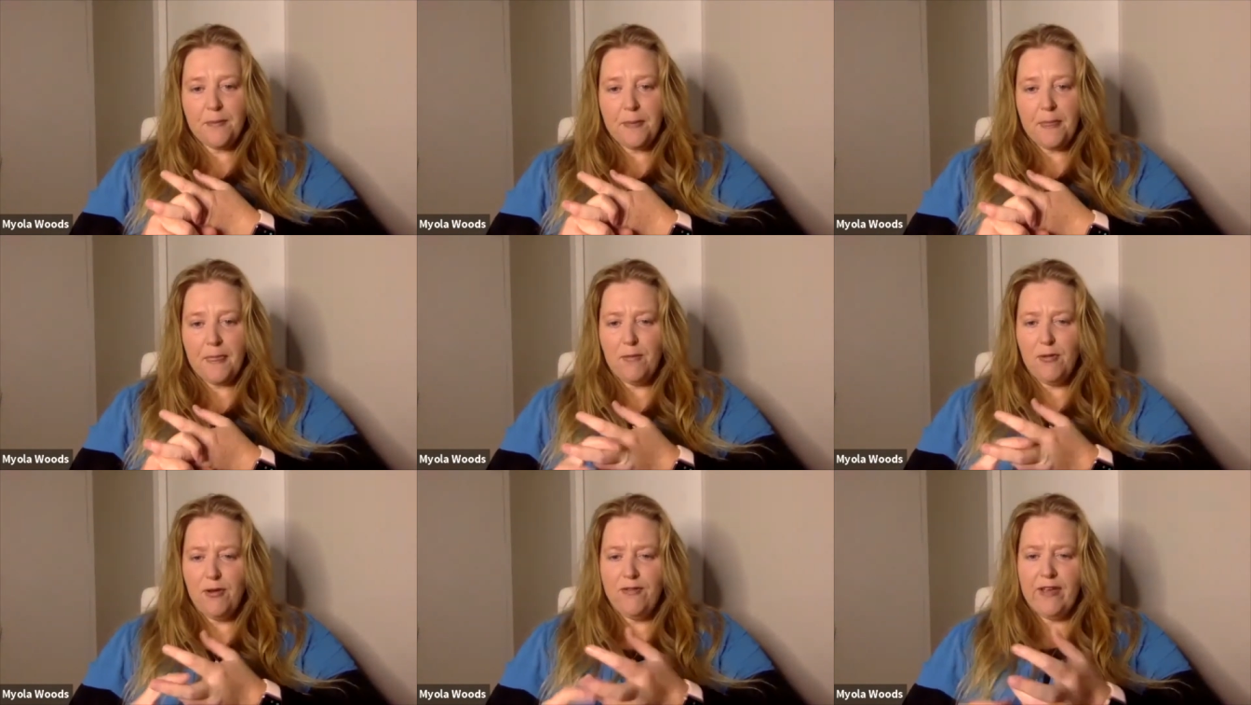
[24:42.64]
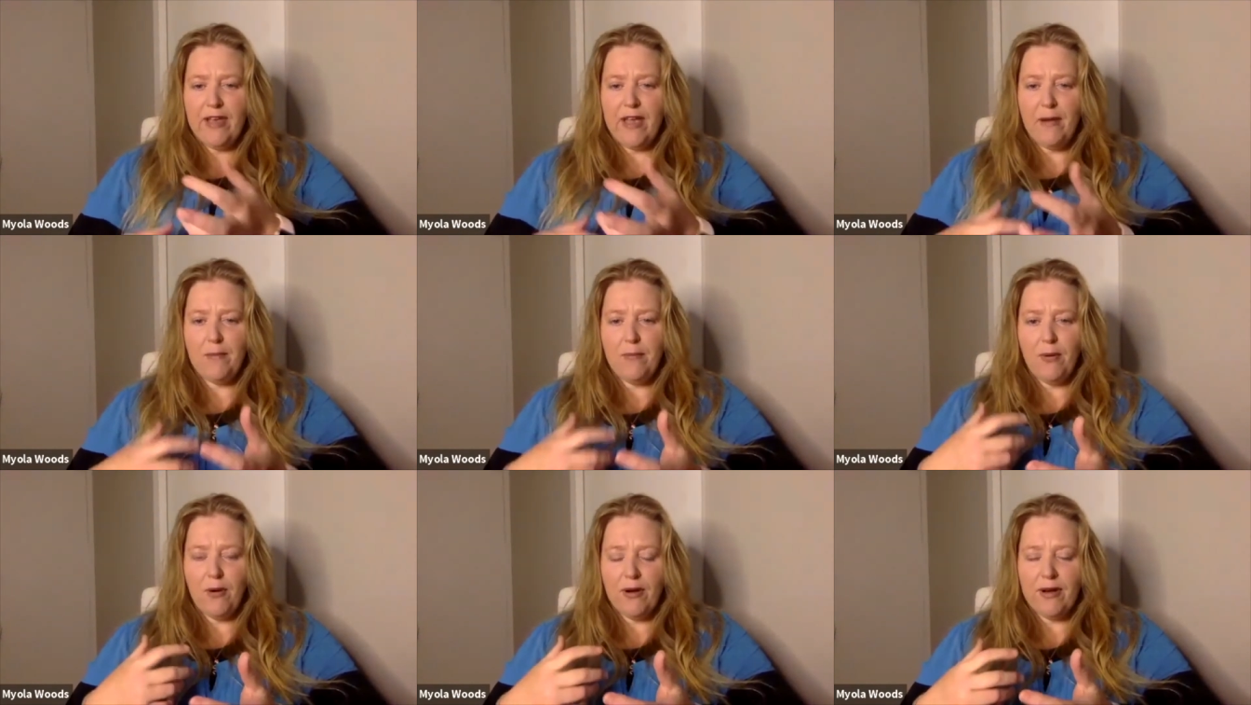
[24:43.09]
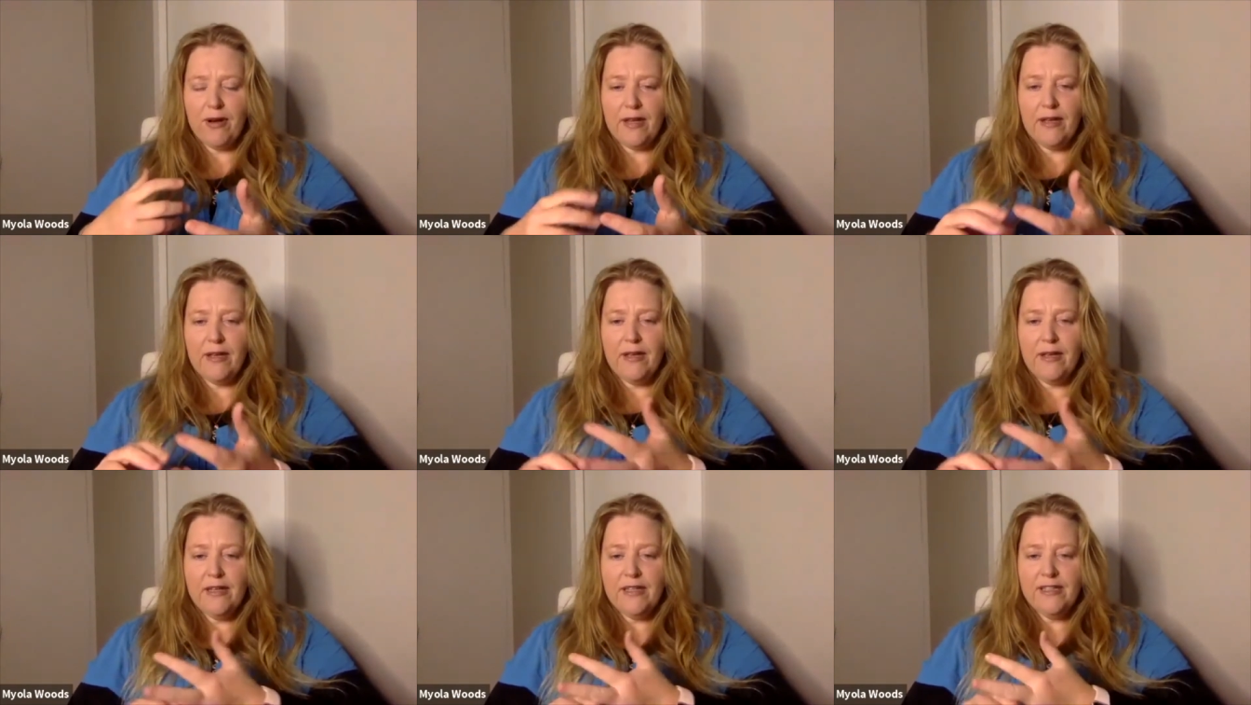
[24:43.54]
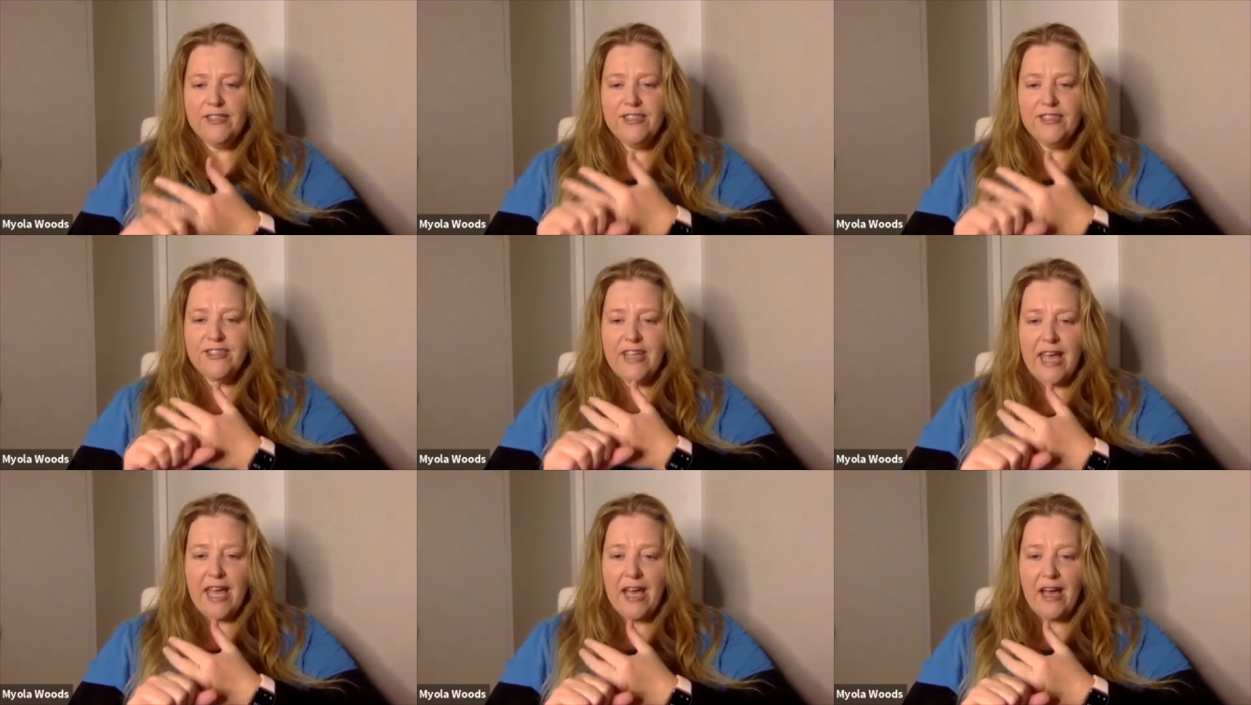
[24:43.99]
moving our body,
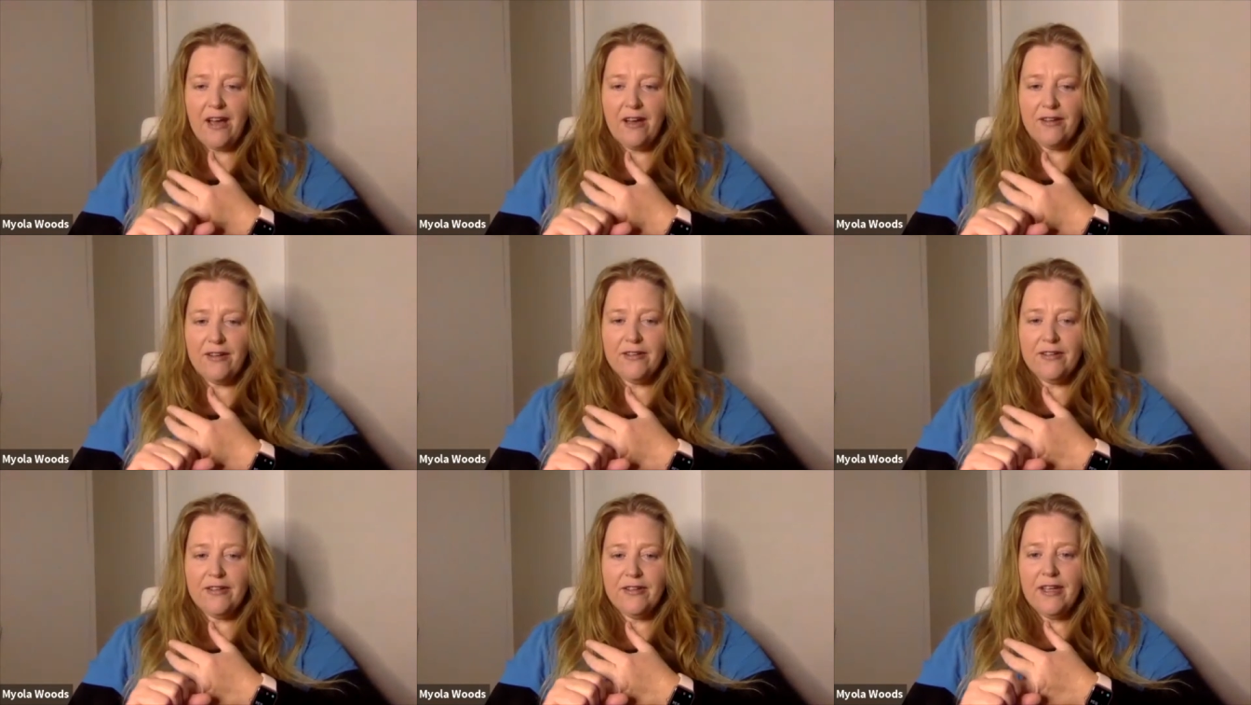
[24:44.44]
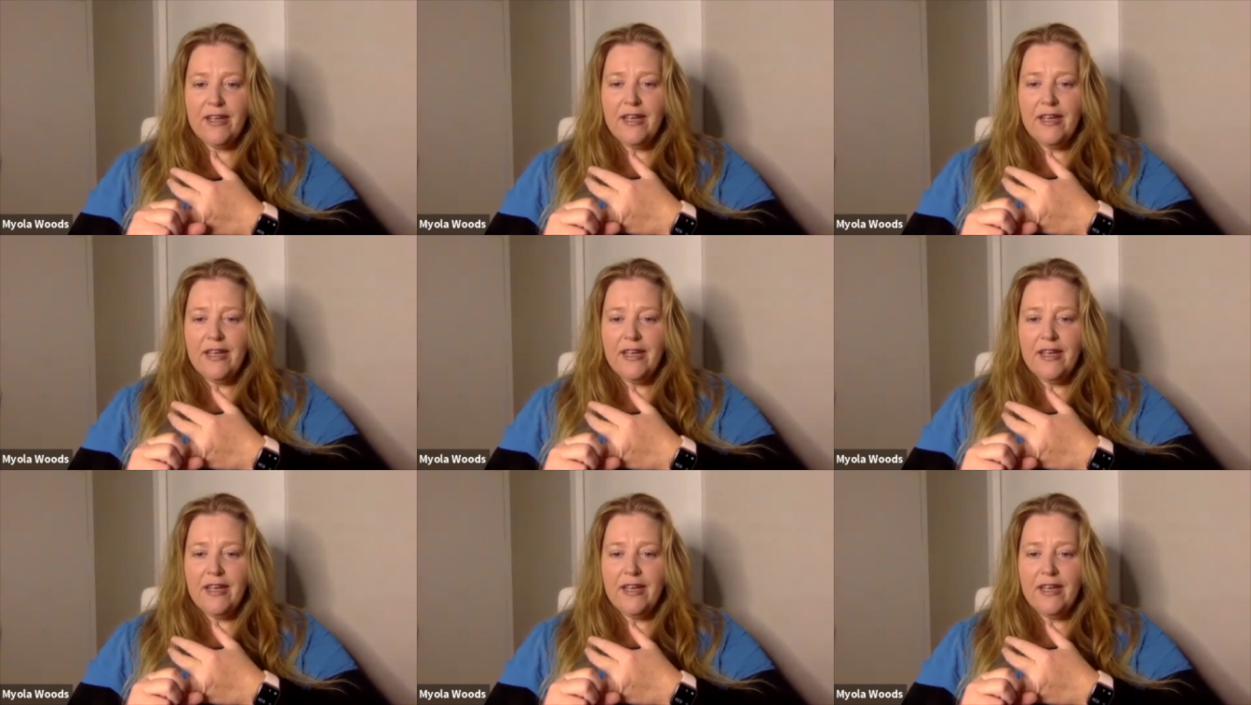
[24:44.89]
sound.